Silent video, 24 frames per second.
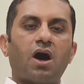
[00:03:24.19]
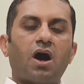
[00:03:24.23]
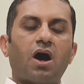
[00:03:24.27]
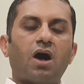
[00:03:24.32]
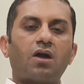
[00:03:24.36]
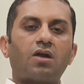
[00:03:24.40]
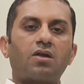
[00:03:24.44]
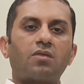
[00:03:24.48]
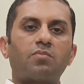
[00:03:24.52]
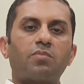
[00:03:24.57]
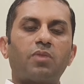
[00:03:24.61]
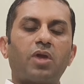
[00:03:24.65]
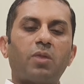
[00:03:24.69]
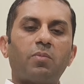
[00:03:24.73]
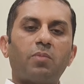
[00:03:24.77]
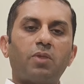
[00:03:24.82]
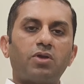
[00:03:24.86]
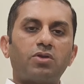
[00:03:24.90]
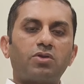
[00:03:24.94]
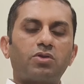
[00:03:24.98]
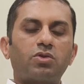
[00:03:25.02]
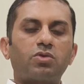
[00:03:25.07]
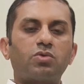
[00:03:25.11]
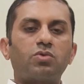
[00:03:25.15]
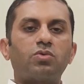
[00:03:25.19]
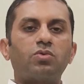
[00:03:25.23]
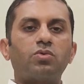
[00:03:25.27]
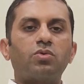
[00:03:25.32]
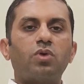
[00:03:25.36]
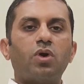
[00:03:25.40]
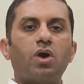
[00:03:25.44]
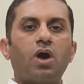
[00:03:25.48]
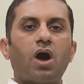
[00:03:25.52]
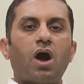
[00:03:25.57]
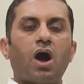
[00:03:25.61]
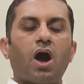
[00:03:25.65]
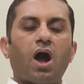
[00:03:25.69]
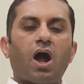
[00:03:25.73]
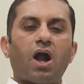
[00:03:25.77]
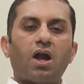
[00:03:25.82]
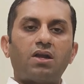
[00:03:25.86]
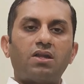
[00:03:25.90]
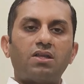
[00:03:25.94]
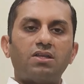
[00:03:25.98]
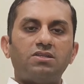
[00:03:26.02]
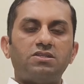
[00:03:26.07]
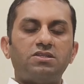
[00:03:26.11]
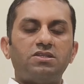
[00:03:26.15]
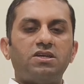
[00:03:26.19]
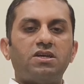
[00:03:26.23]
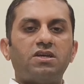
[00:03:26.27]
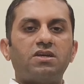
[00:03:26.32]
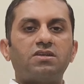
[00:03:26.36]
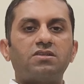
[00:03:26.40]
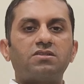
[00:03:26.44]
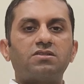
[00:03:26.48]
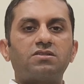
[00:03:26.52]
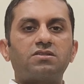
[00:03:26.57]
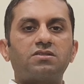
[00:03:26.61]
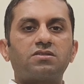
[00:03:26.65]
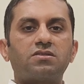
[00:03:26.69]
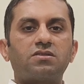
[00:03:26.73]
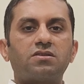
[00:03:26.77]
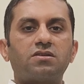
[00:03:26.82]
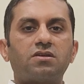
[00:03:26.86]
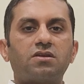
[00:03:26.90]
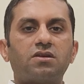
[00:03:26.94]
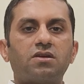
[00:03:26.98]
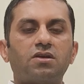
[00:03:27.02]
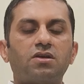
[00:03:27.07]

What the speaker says: are payment through RTGS,